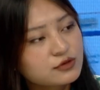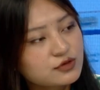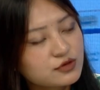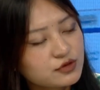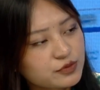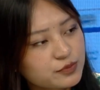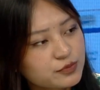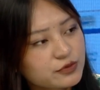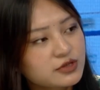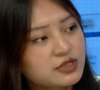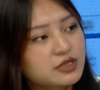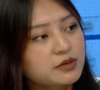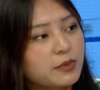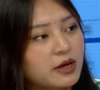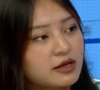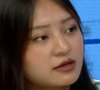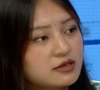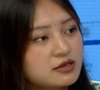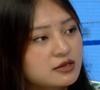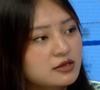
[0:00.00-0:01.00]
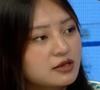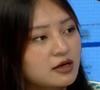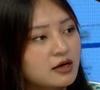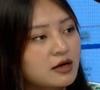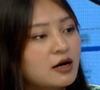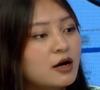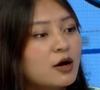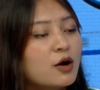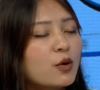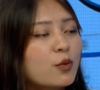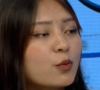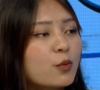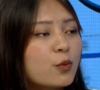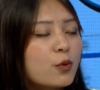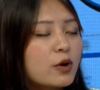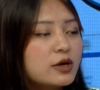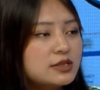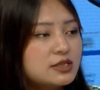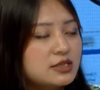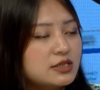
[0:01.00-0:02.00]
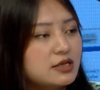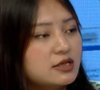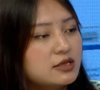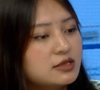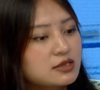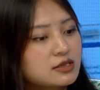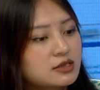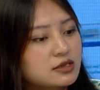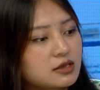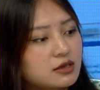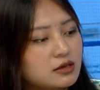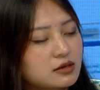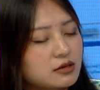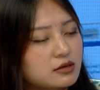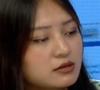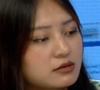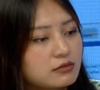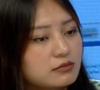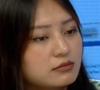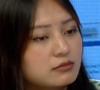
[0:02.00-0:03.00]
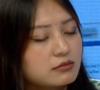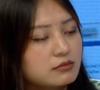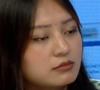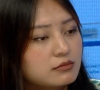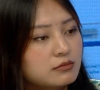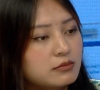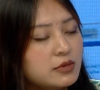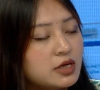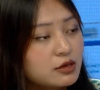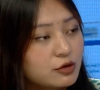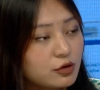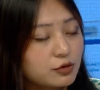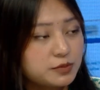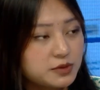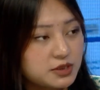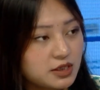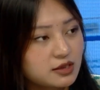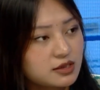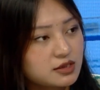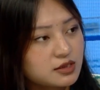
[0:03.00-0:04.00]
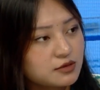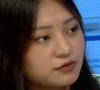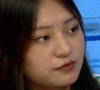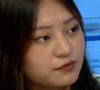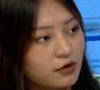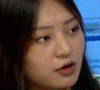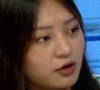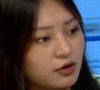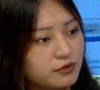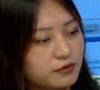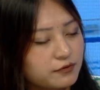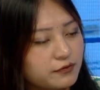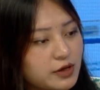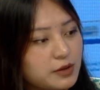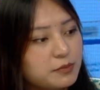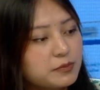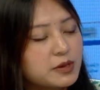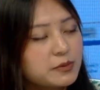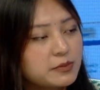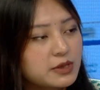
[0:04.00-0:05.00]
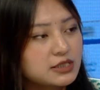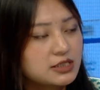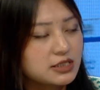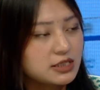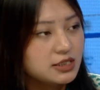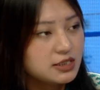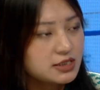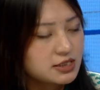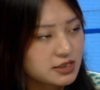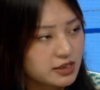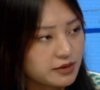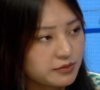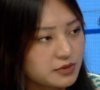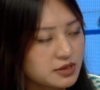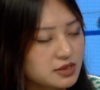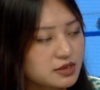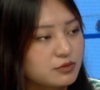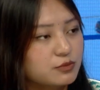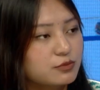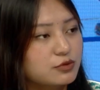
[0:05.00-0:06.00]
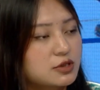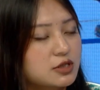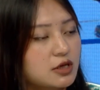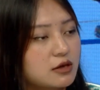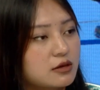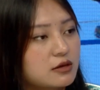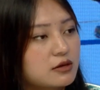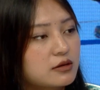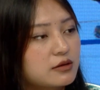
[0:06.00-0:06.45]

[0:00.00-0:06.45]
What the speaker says: to the project manager. What is the main objective of implementing eCMS in Bhutan?